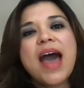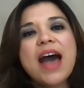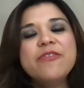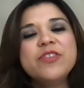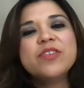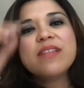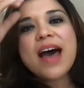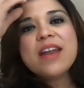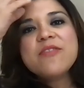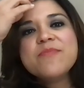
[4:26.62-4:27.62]
After a
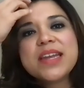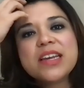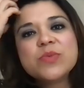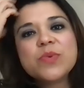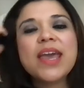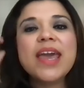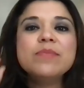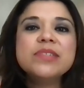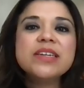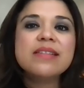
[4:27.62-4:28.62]
lot of meetings, what
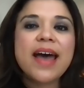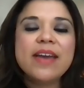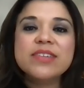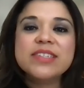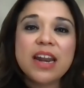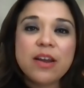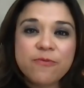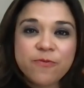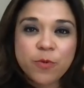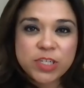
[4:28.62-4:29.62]
came to light was that
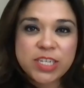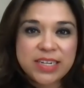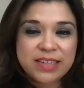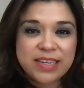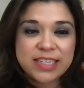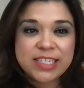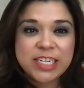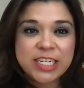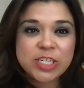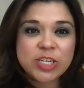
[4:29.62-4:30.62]
unfortunately the
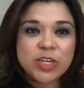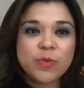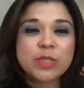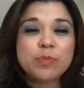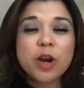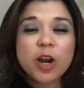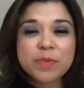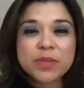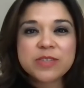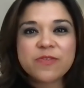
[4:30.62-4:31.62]
teacher was
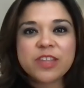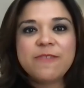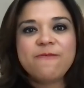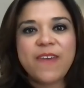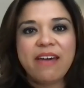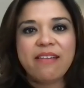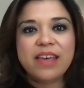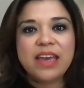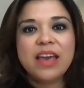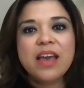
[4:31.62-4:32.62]
purposefully
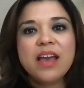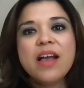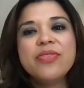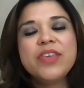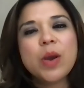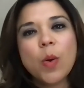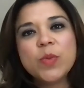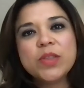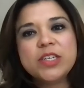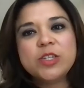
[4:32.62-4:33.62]
failing the
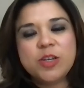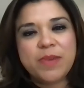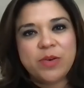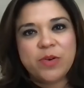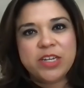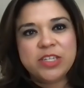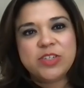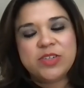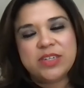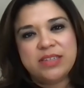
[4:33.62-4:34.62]
only 2 minority
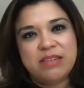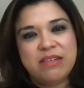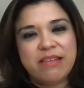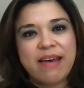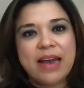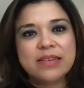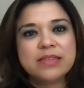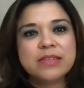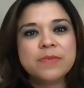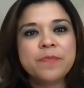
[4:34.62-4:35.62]
students in her class.